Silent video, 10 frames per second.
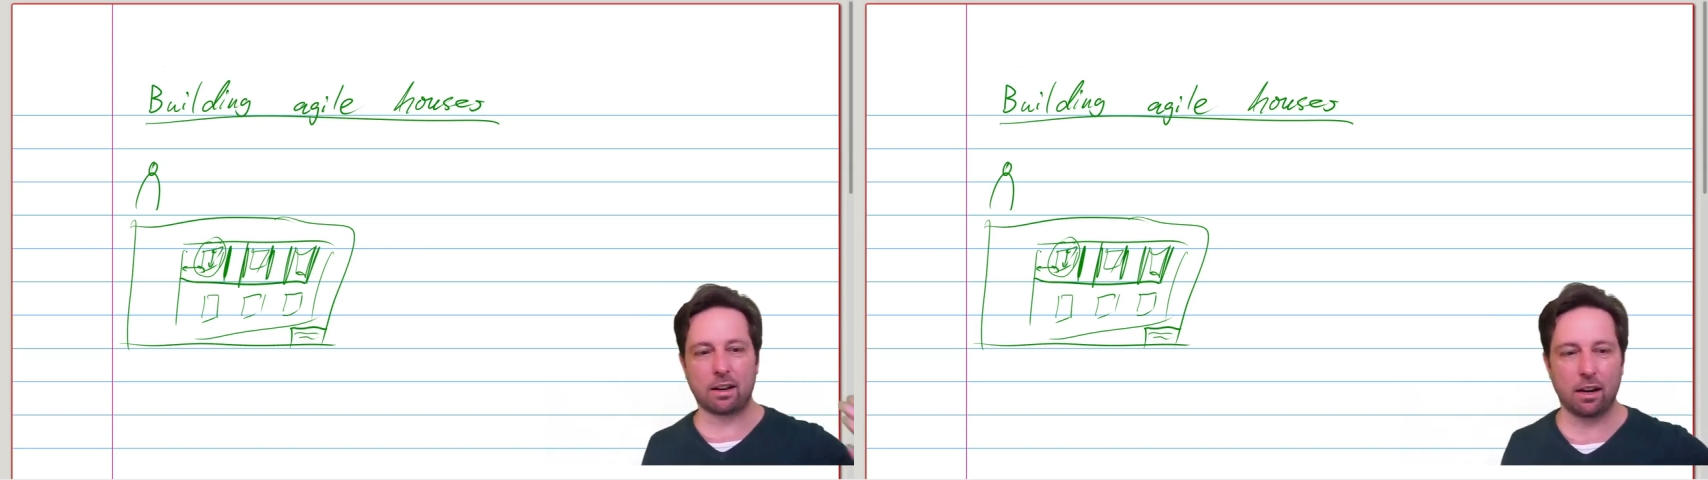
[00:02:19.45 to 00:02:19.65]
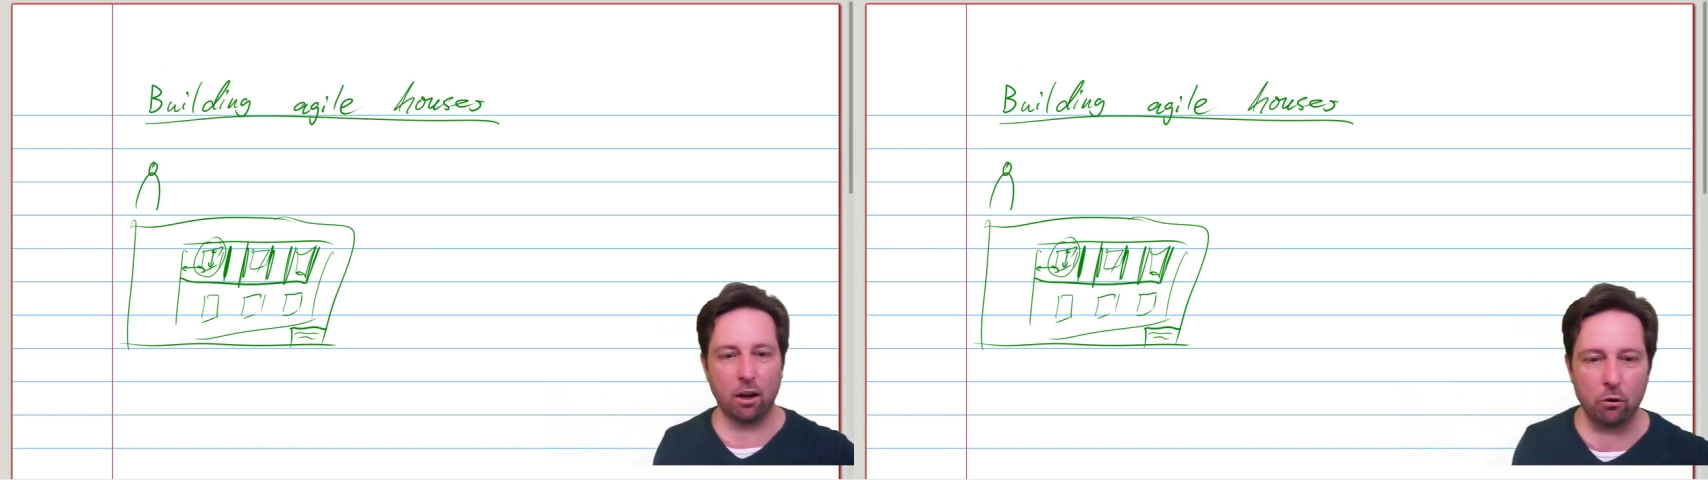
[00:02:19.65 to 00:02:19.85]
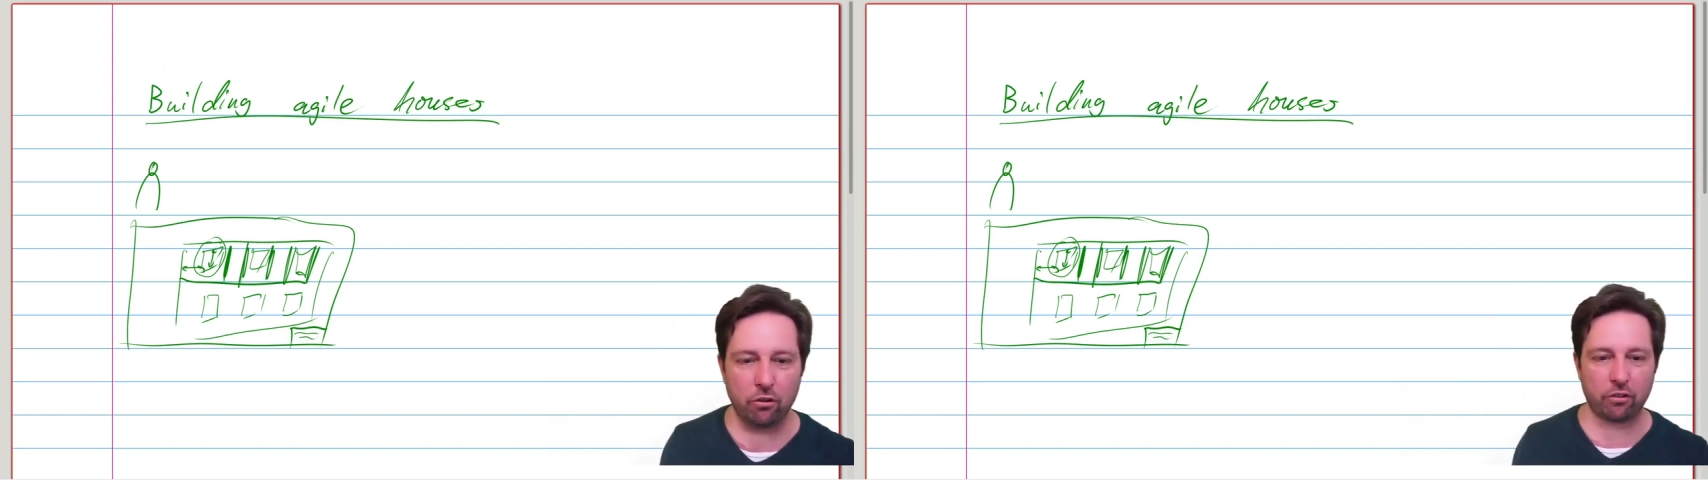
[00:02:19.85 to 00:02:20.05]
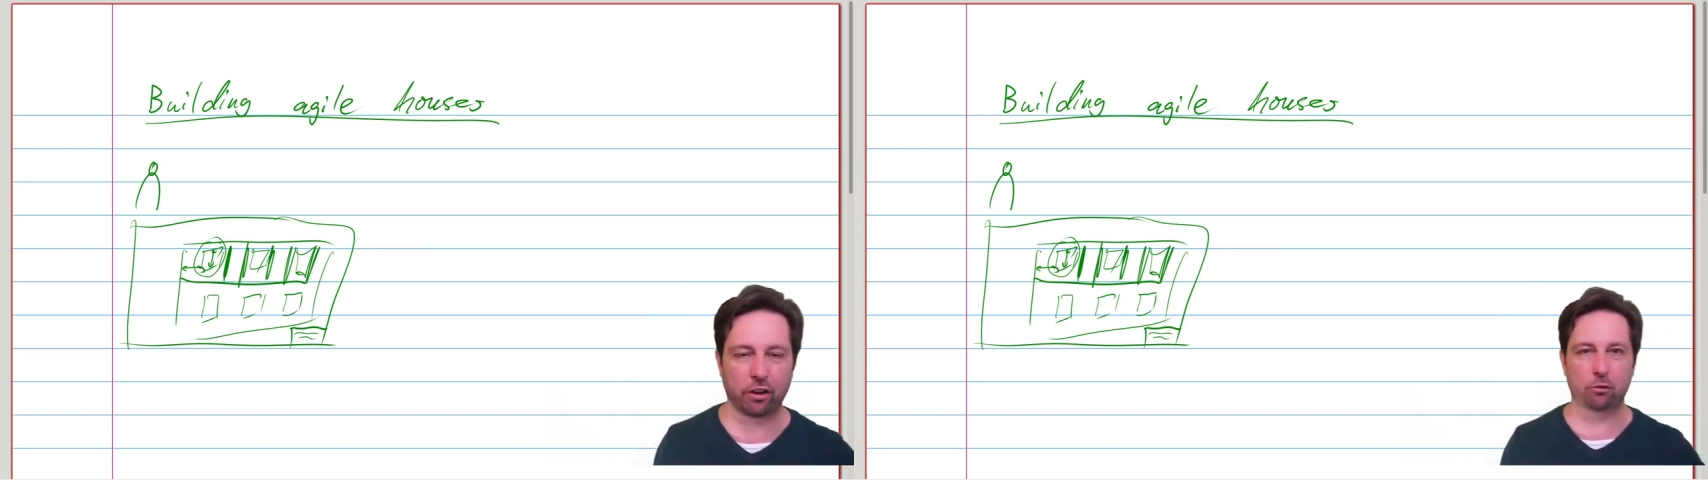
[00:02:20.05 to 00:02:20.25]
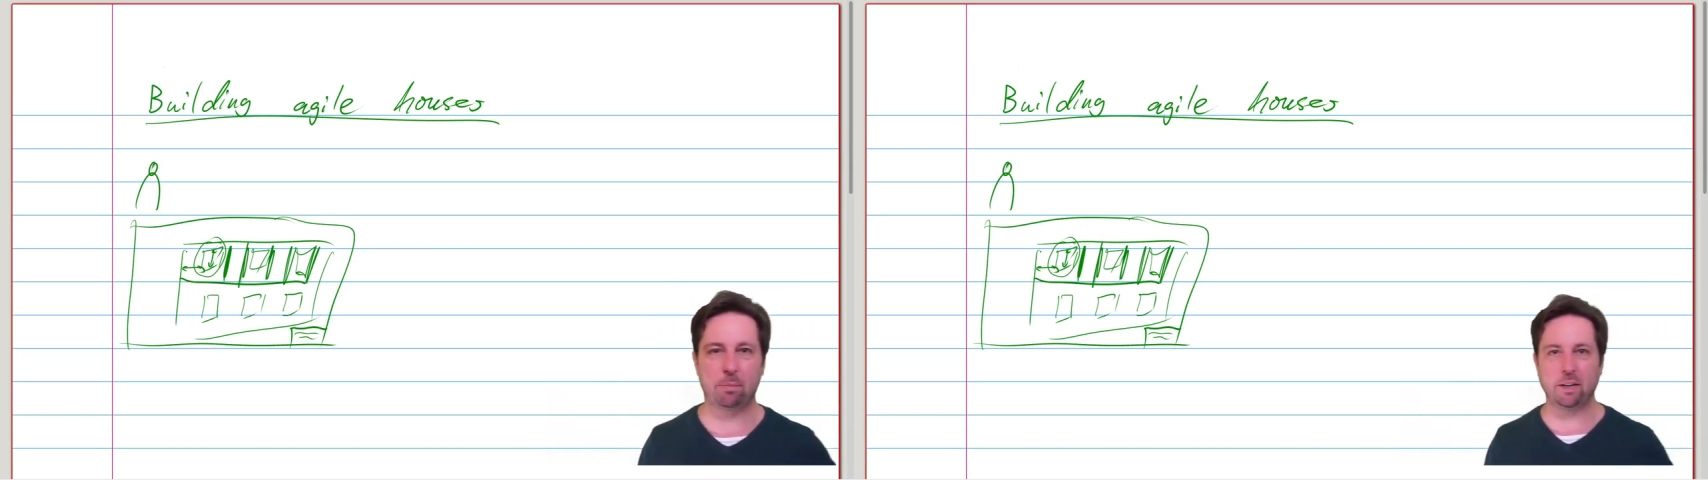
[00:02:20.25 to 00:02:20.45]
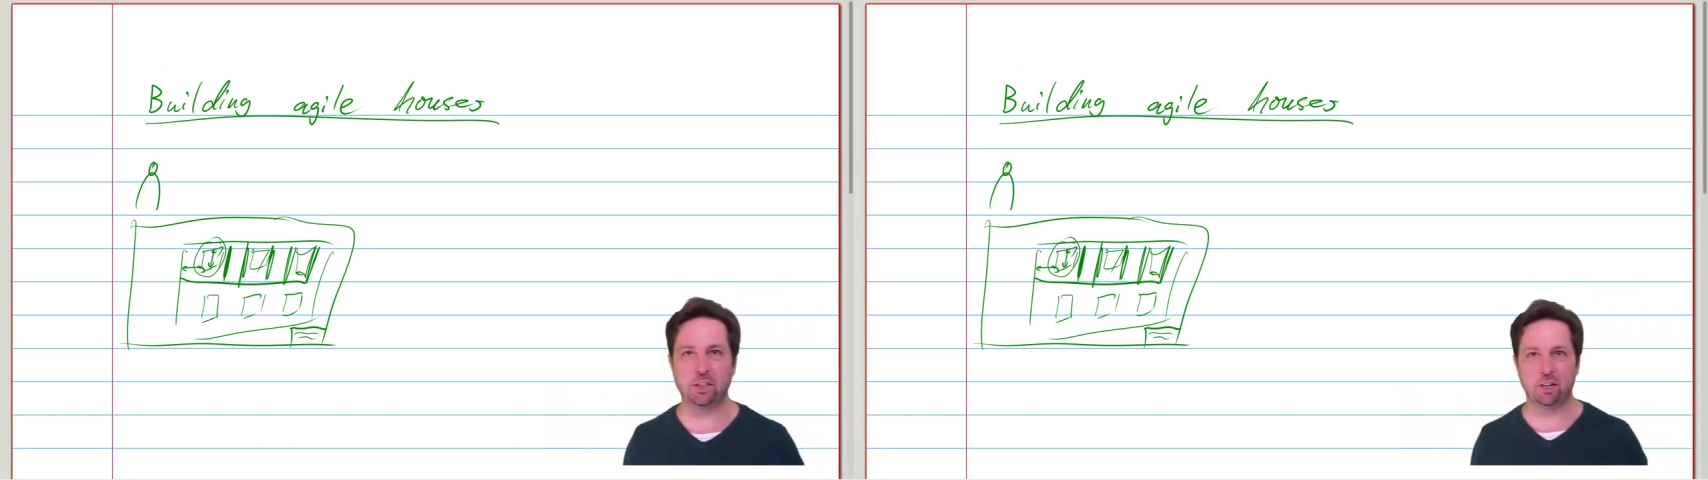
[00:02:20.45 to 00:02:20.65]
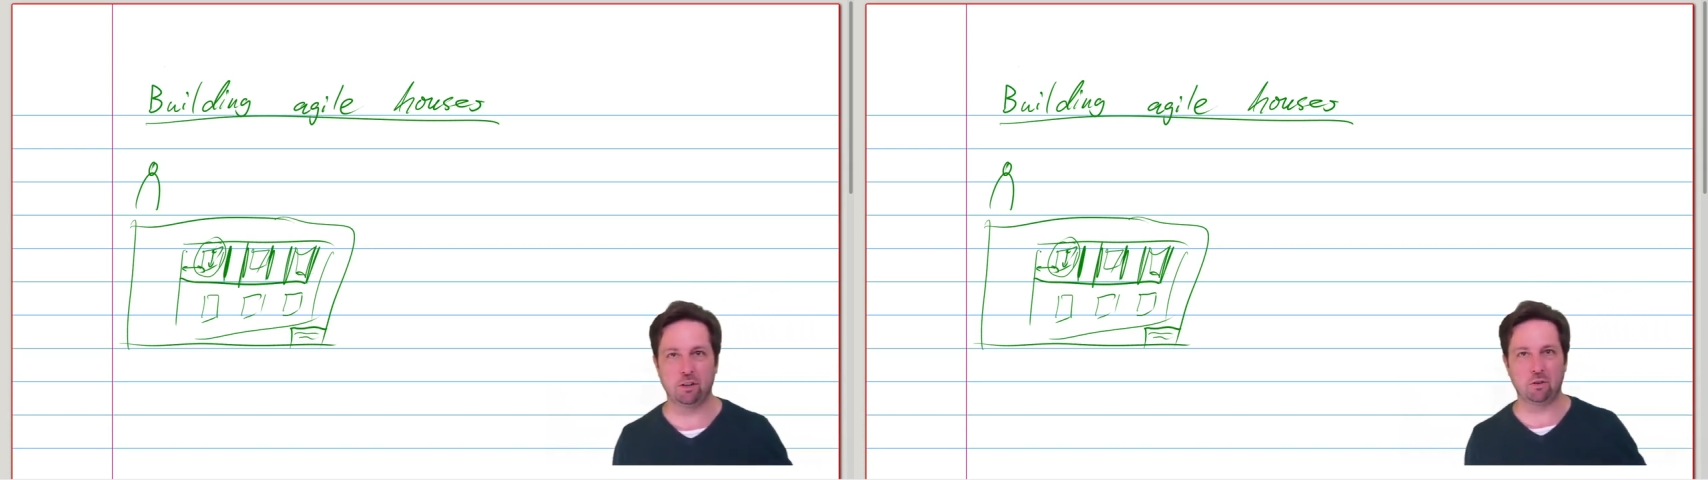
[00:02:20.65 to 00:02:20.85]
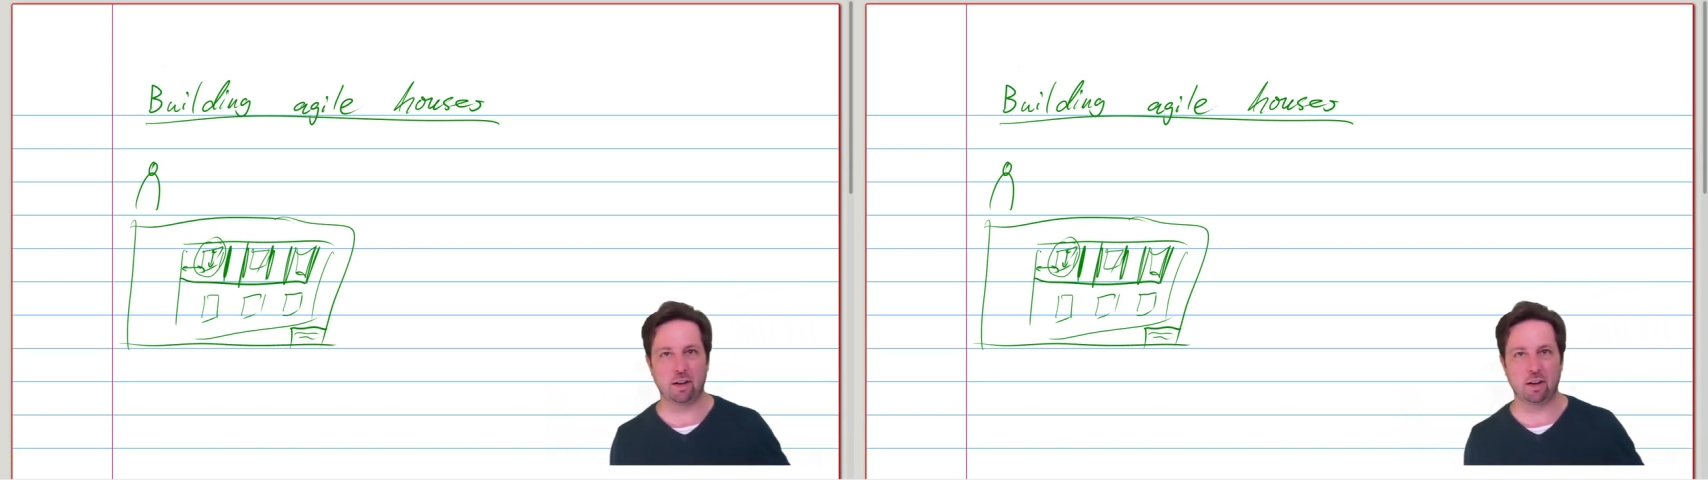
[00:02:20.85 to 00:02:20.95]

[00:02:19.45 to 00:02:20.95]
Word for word: closest expression you